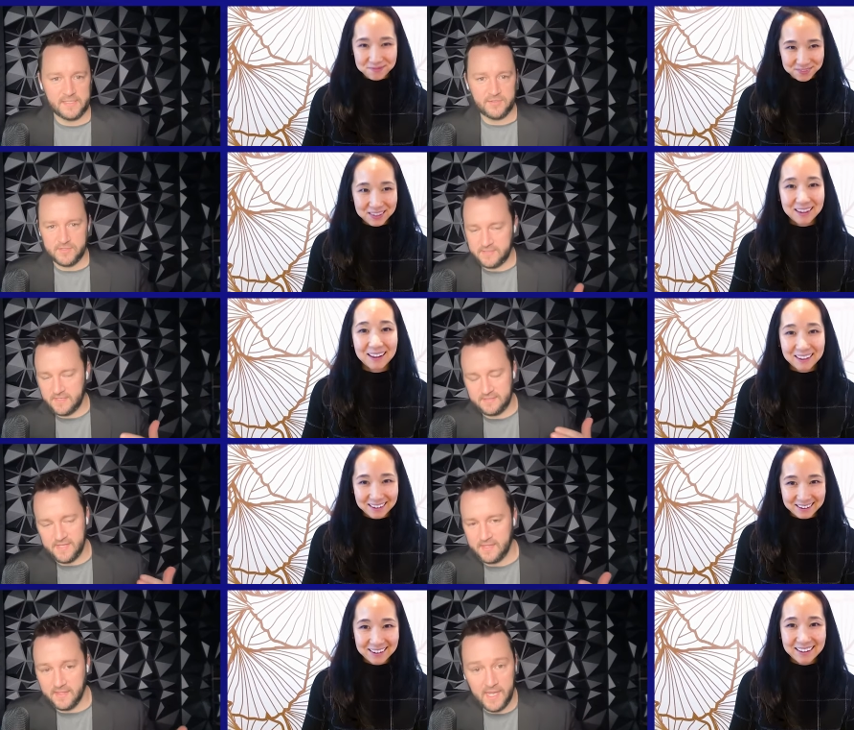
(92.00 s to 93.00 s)
Speaker 1: and just to
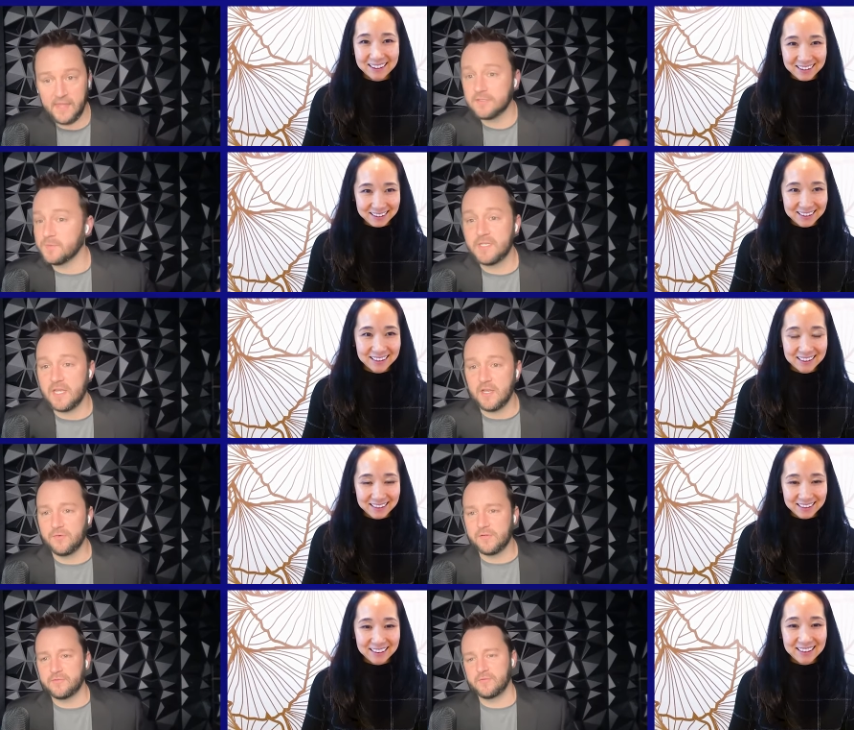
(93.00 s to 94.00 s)
say like, hey, let's pretend no
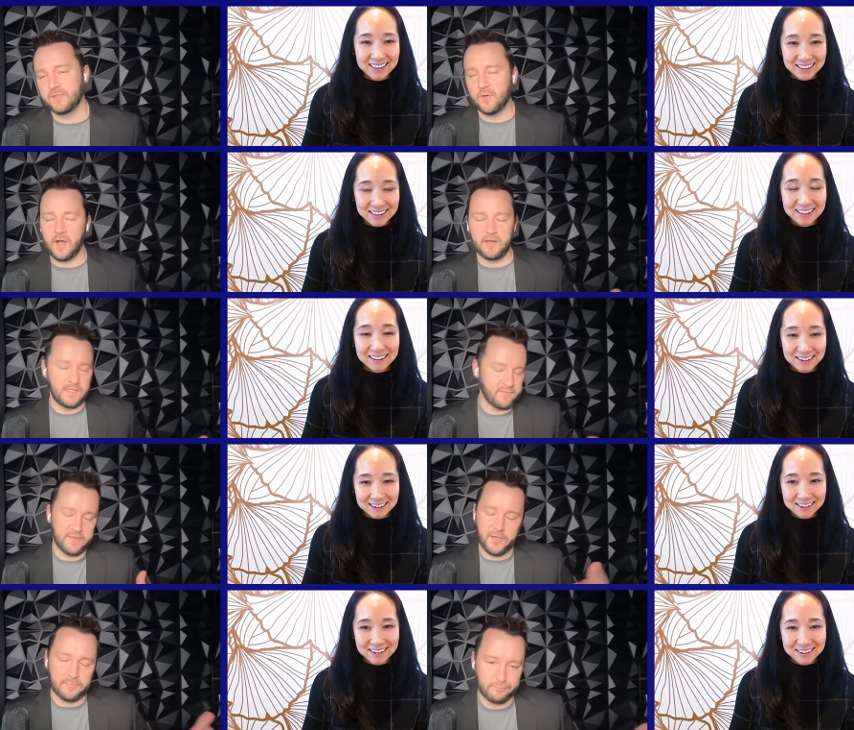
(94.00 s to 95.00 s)
one knows who you are, even
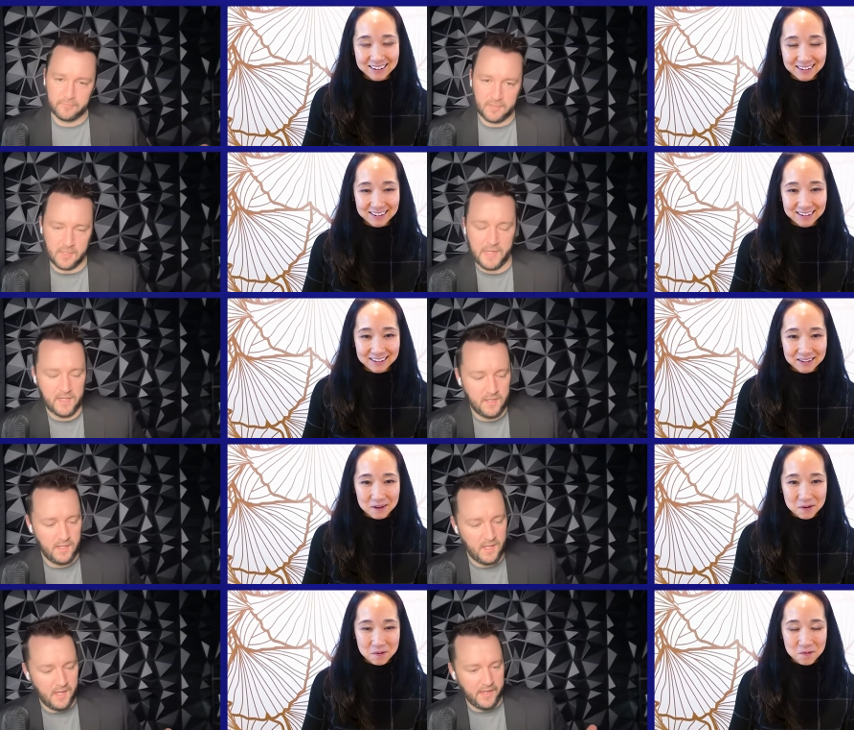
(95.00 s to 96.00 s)
though, come on.
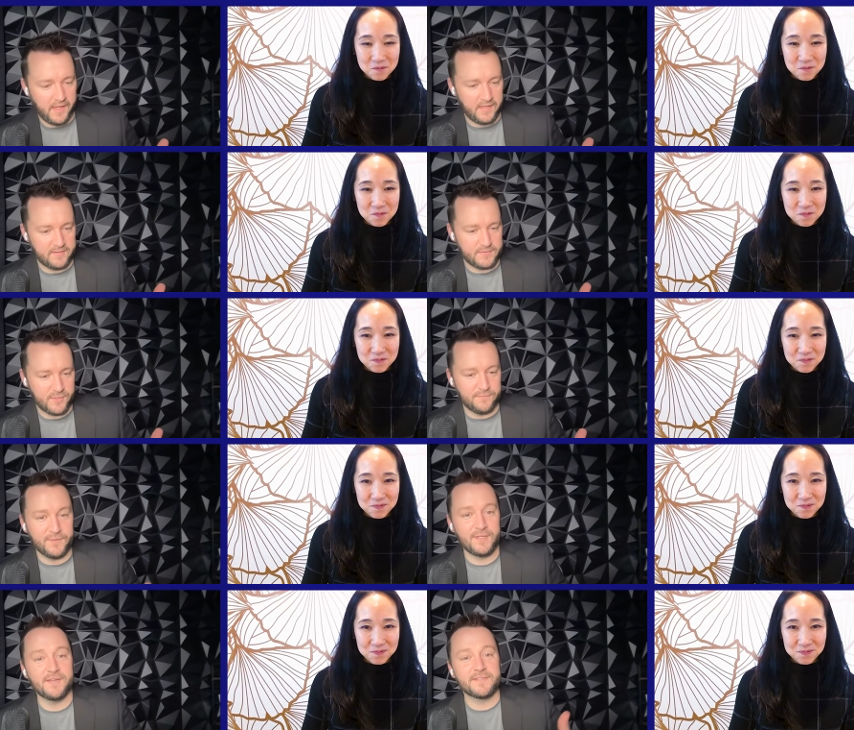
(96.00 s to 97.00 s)
Uh, so if you
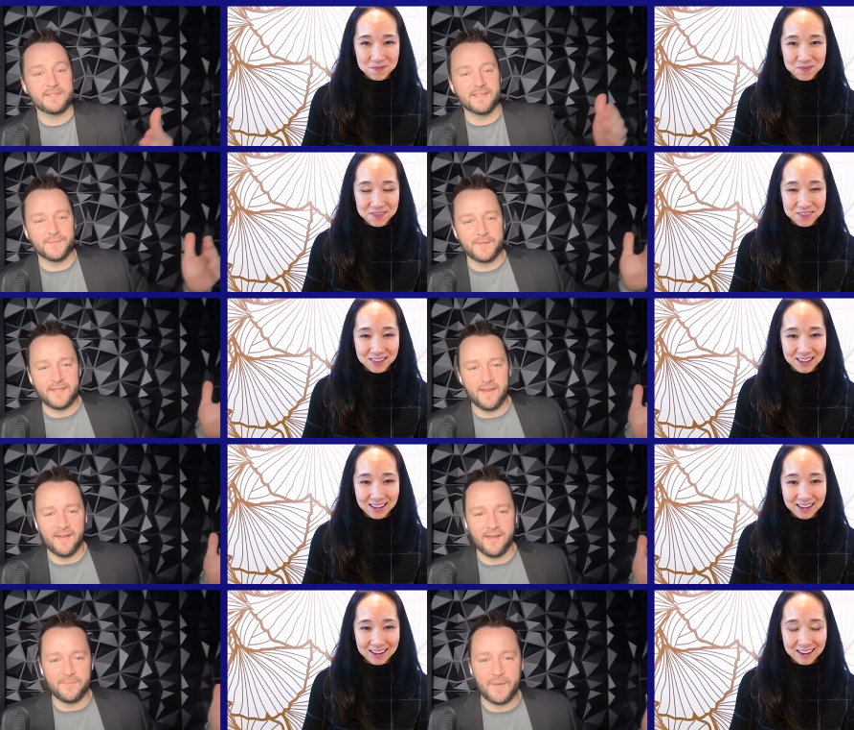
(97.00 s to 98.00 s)
can give us a little bit
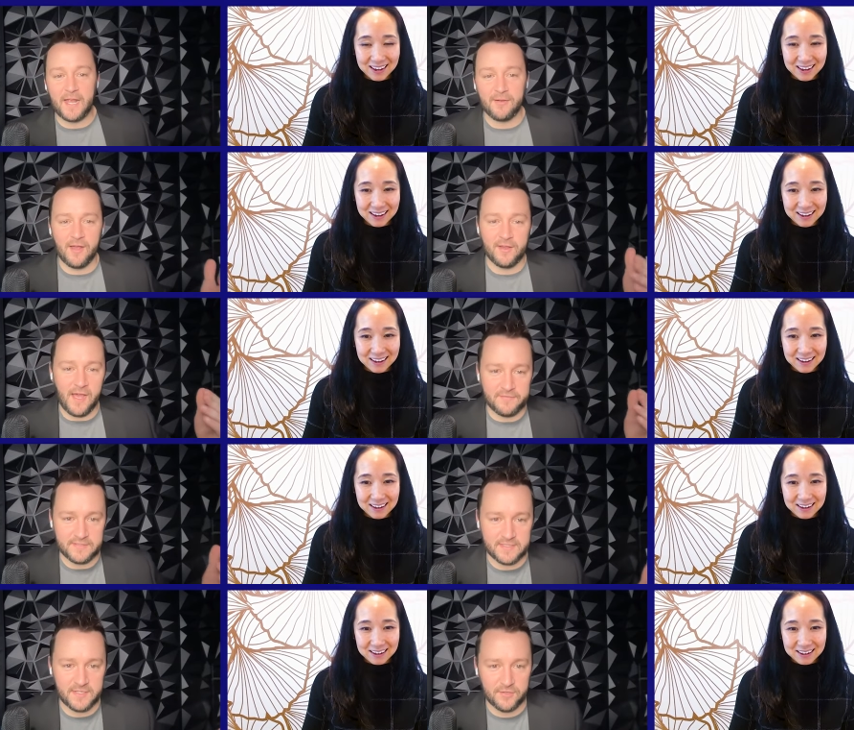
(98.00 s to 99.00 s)
uh, background,
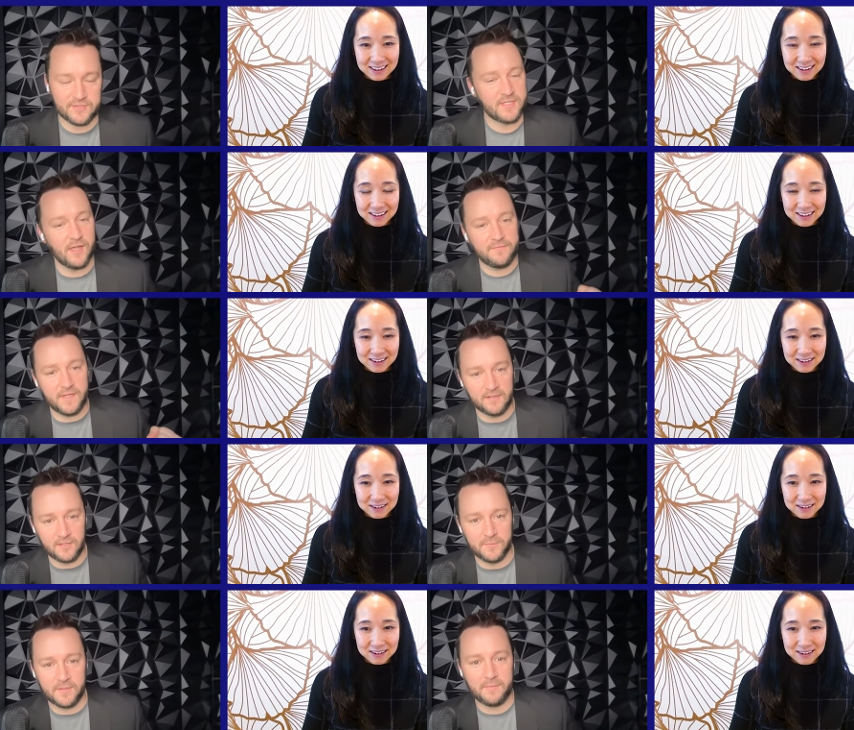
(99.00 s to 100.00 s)
obviously, on yourself and a
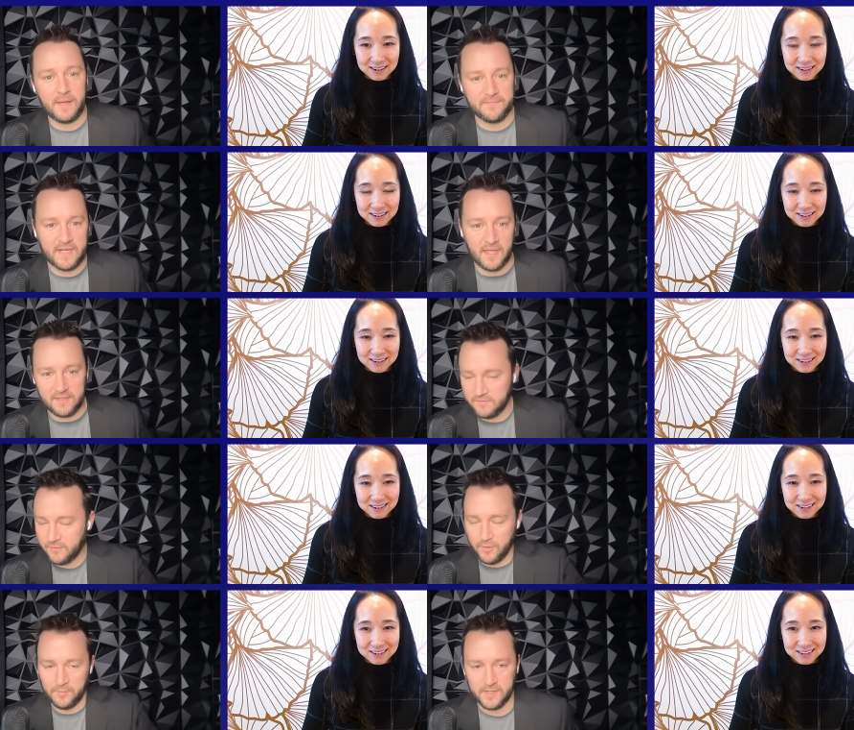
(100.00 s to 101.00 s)
little bit about Finale
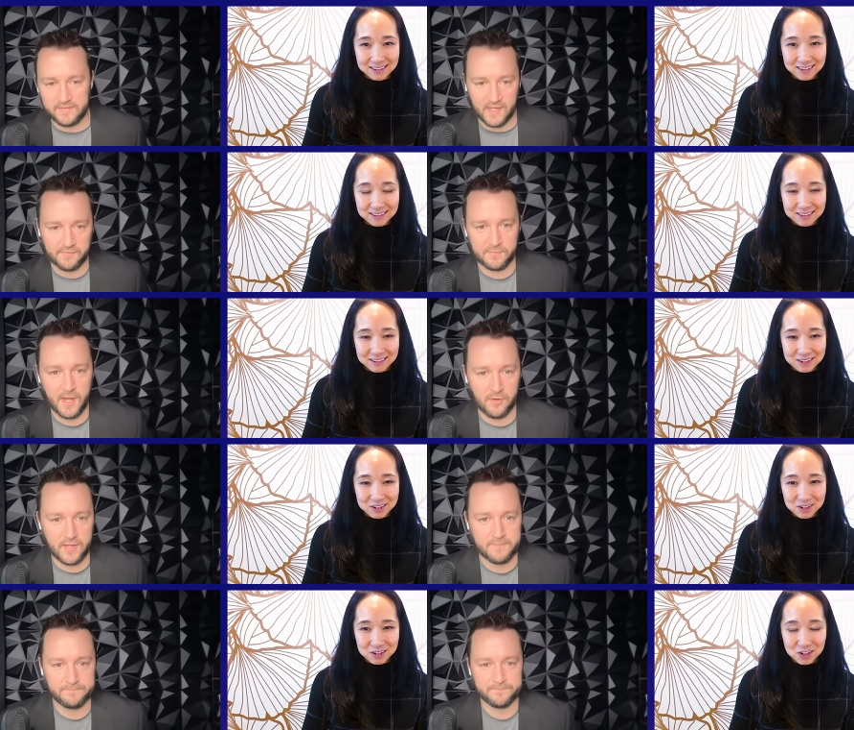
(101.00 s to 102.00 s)
Inventory, we're going to take it from there,
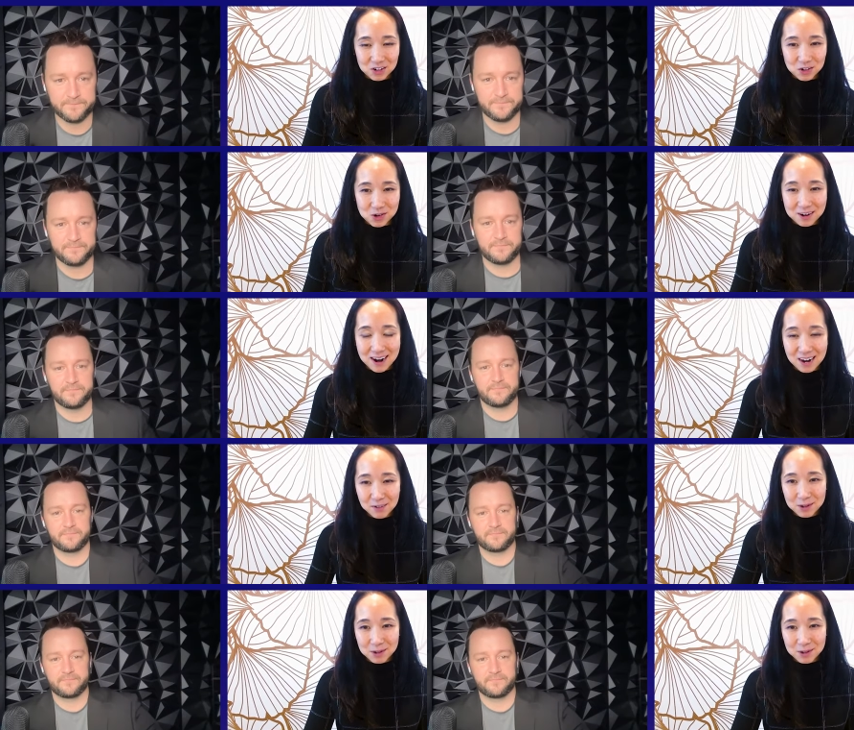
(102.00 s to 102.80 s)
okay?
Speaker 2: Sure. Hi, everyone.